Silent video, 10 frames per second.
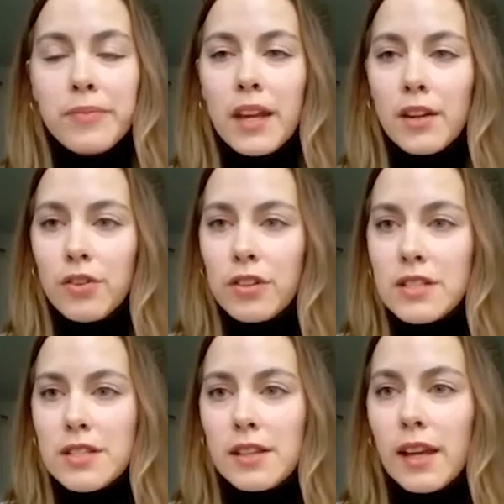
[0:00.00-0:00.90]

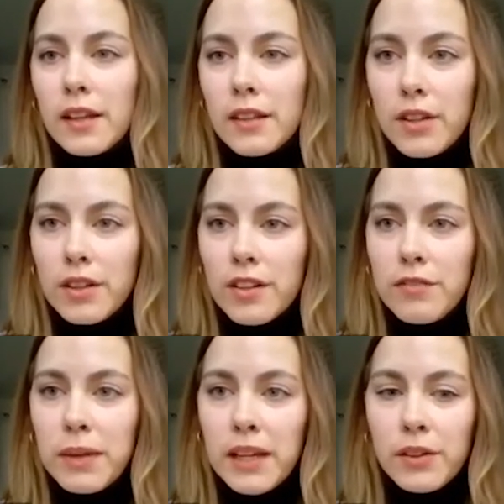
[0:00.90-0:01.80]
increased the likelihood
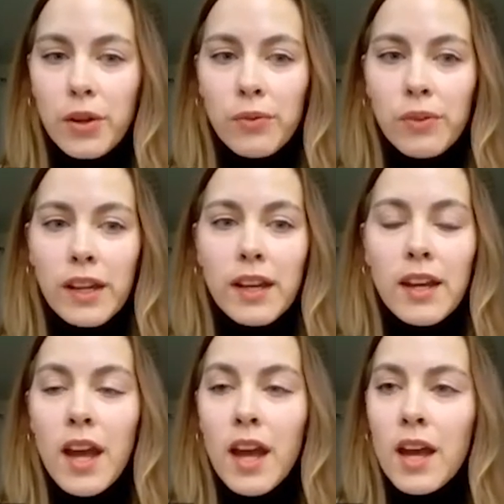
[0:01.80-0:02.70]
of being
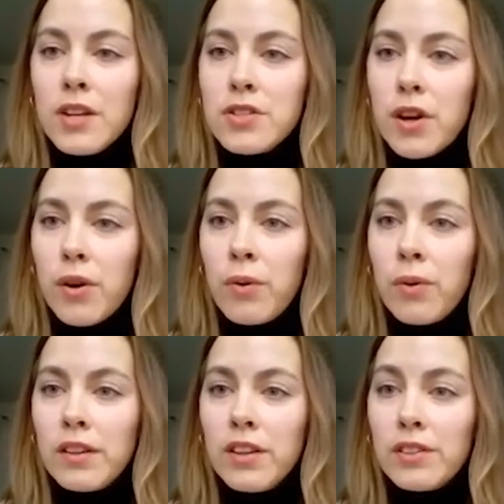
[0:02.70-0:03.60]
lonely.
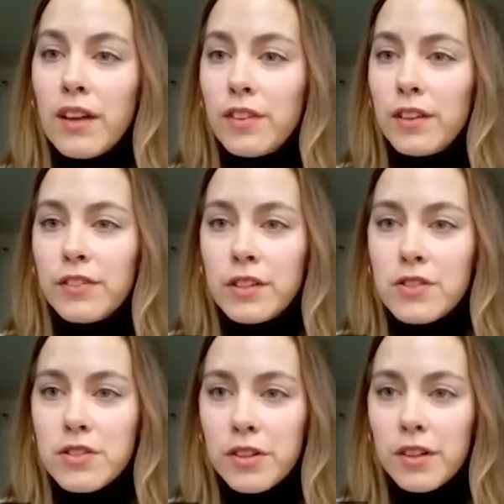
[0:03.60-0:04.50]
So your level of
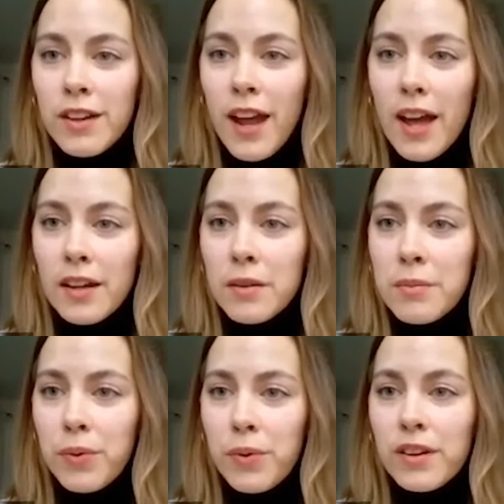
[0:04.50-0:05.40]
concern had an
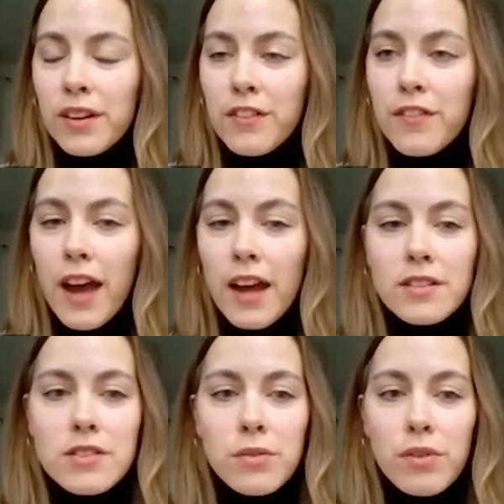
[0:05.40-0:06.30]
important
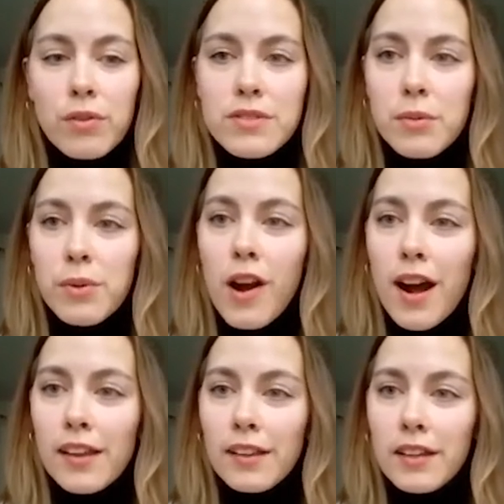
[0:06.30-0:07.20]
effect. So those that were
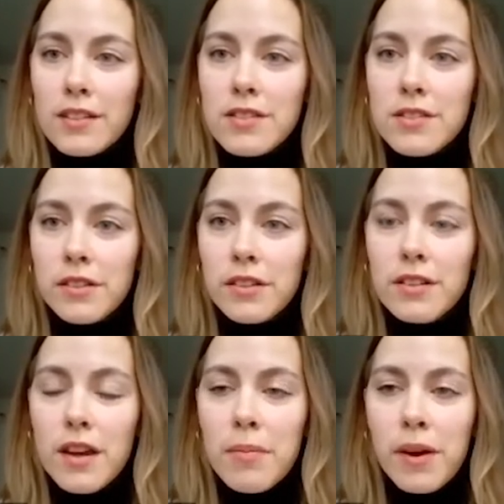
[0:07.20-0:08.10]
highly
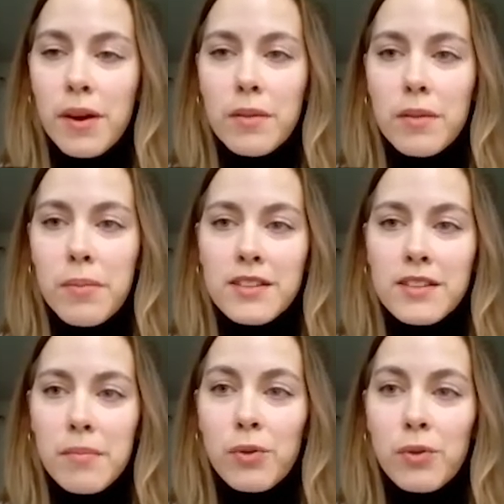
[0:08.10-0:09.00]
concerned about the
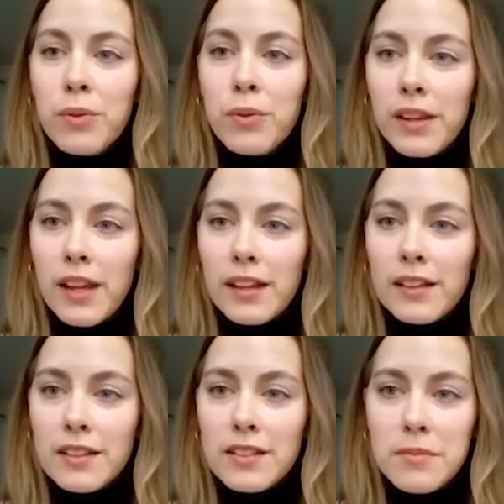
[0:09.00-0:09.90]
pandemic were more
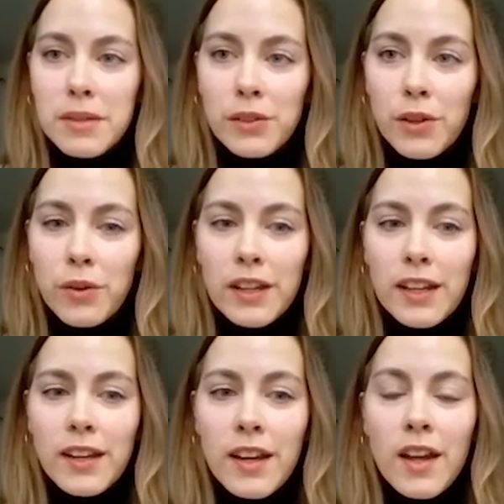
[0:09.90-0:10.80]
likely to be
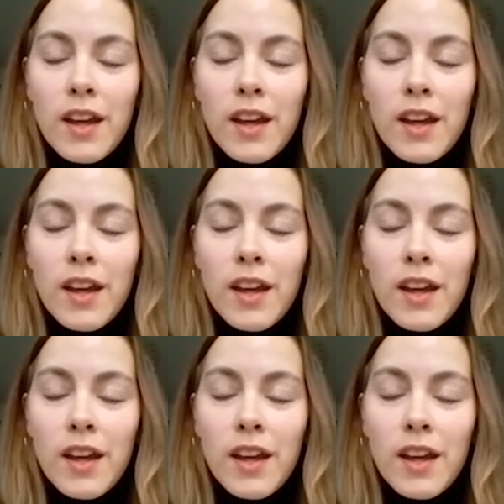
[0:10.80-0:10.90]
lonely.